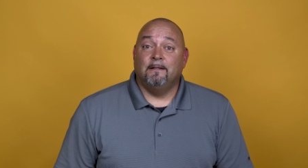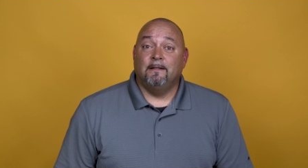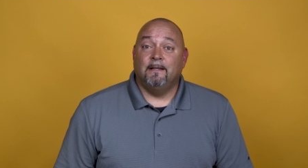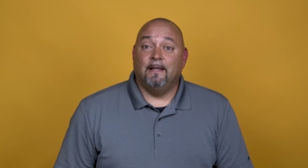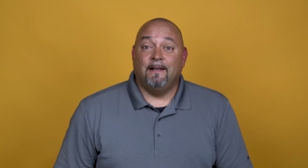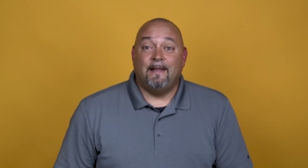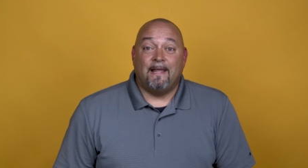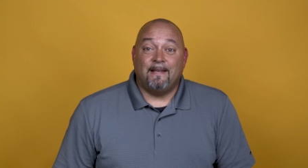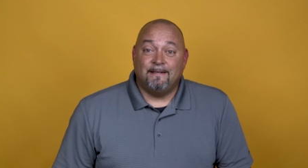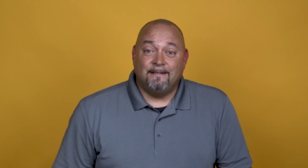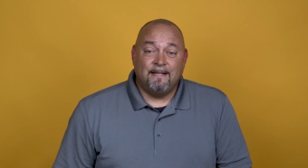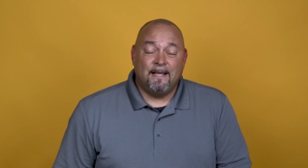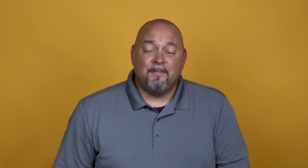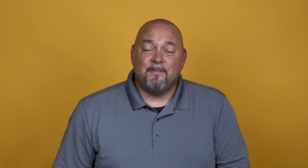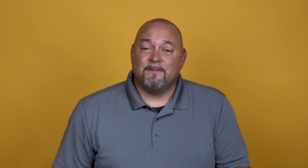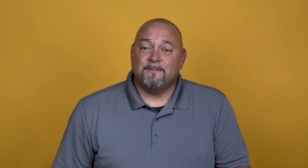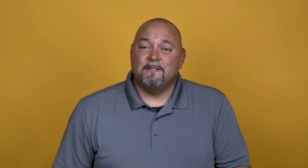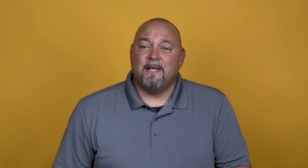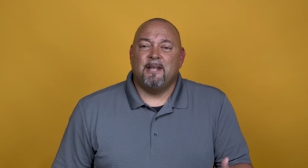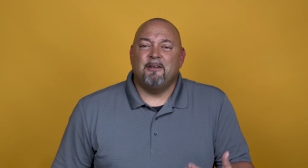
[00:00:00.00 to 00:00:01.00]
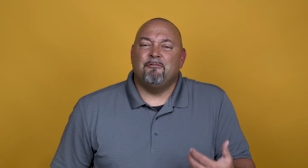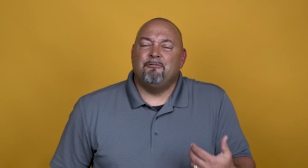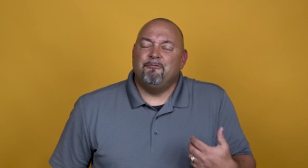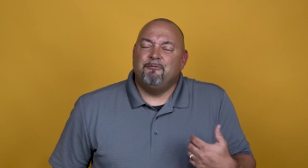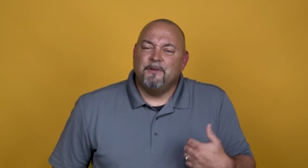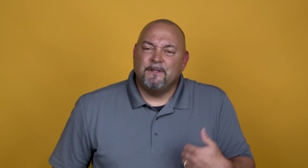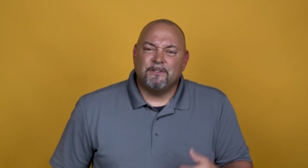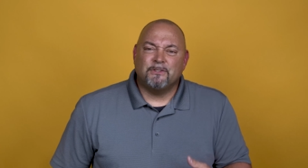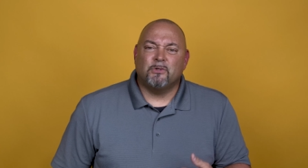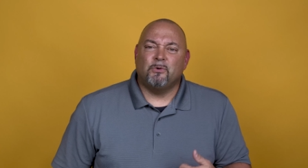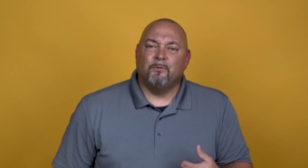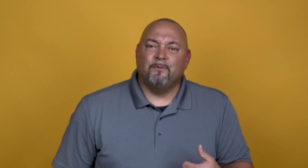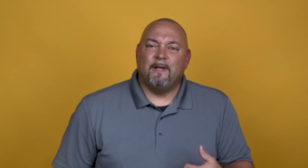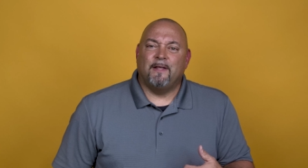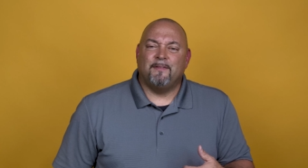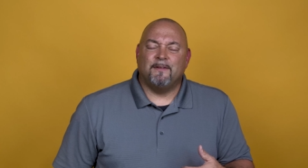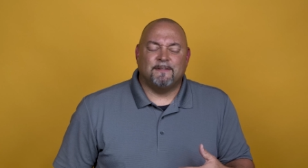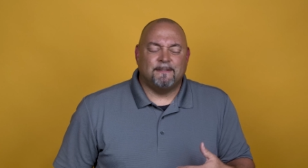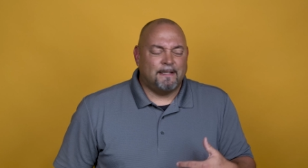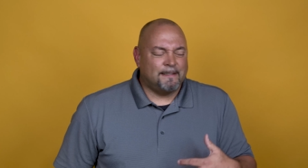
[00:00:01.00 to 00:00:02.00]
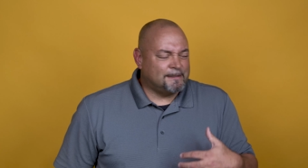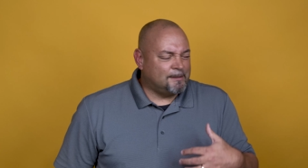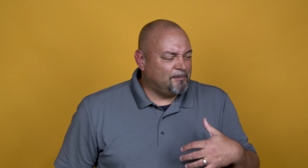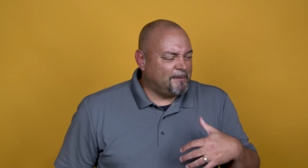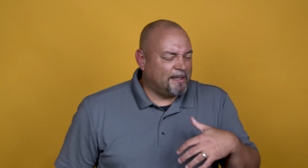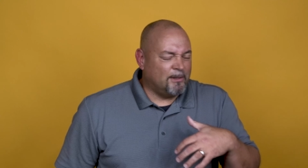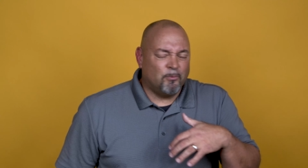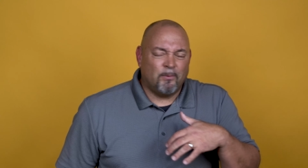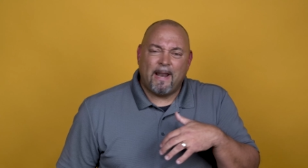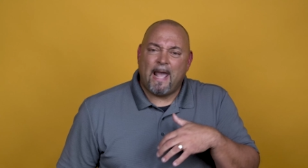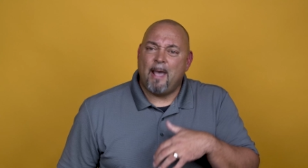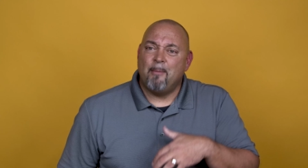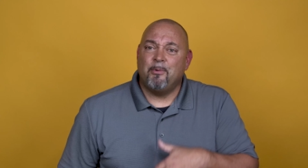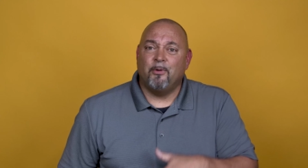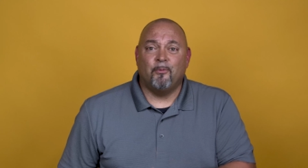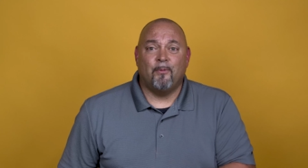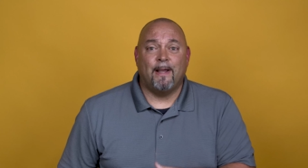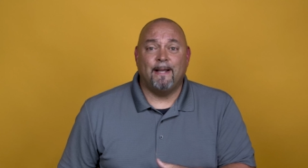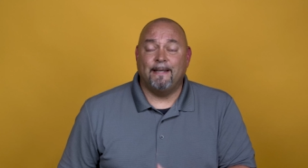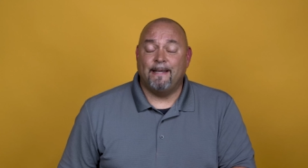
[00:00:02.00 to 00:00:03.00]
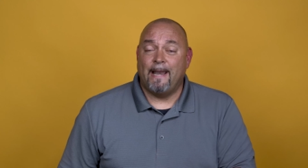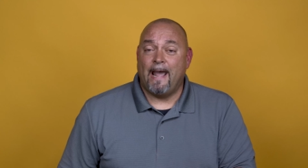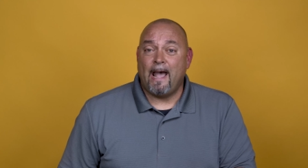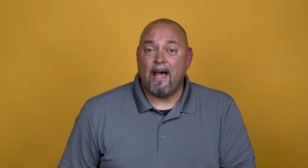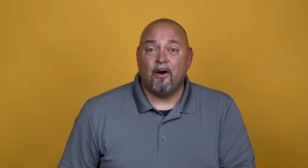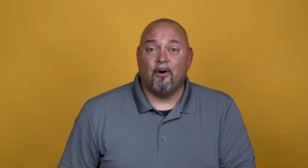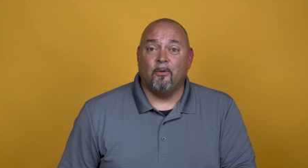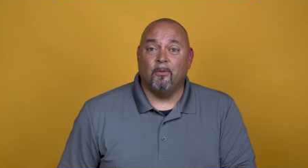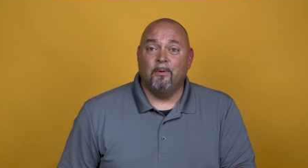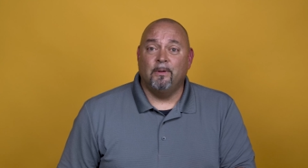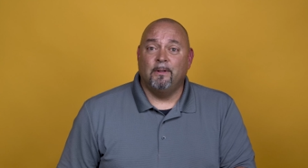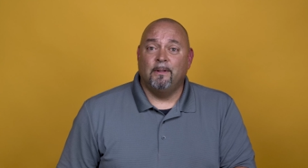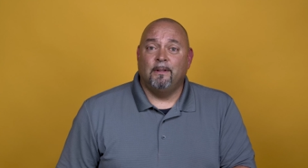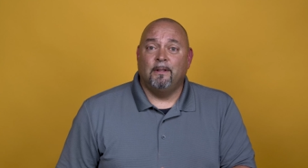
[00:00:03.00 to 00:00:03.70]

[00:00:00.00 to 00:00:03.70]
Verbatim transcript: And that death is not a physical death. It's not something that would happen right now.